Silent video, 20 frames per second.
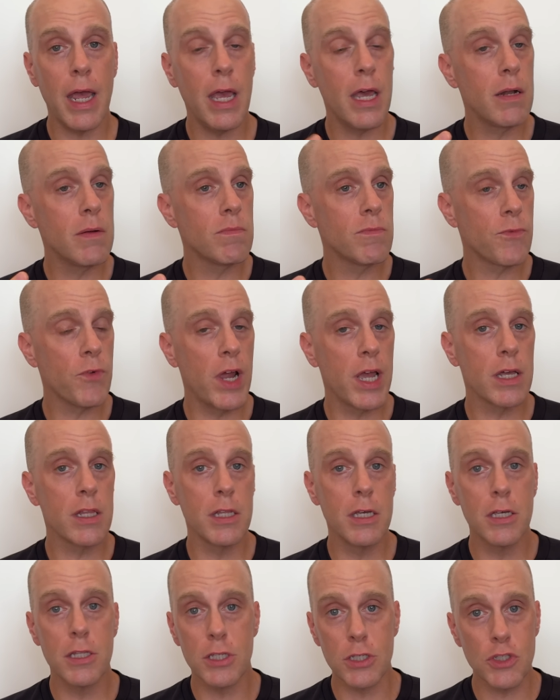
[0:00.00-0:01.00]
And
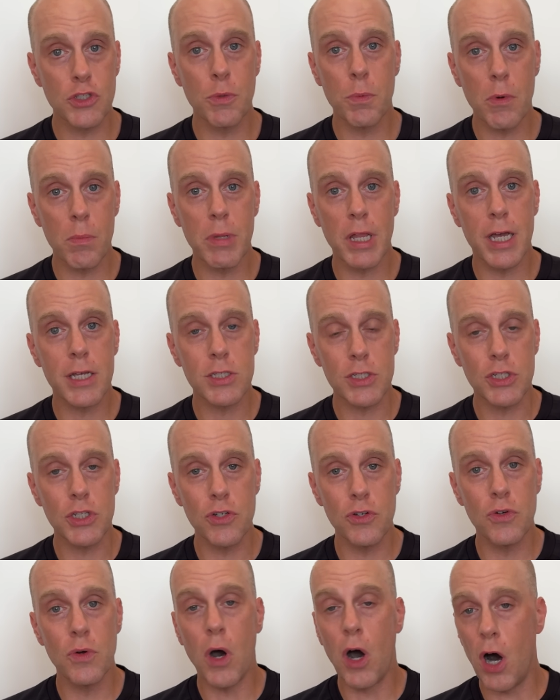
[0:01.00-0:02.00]
frankly, the Super Blast
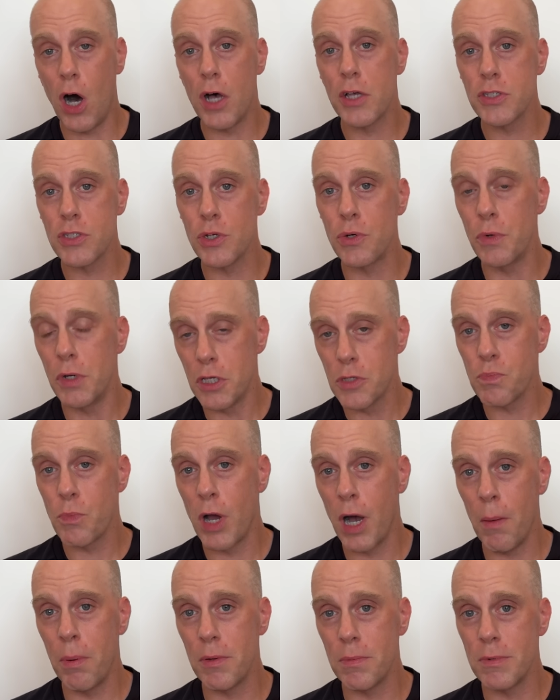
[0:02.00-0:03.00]
2 also is
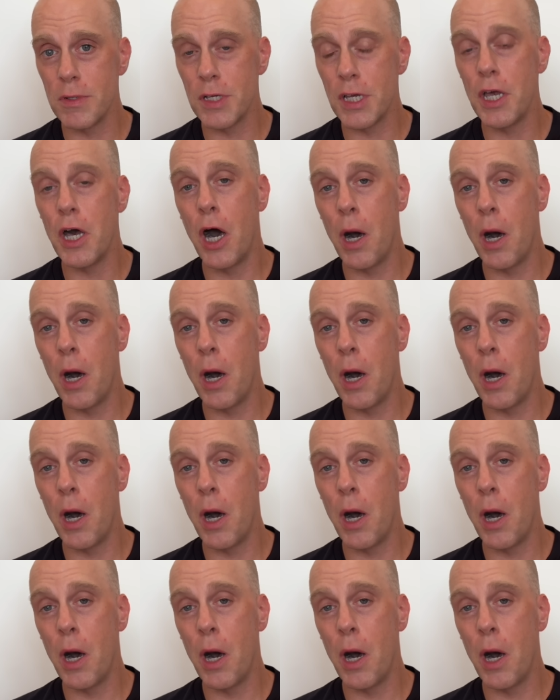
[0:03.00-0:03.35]
probably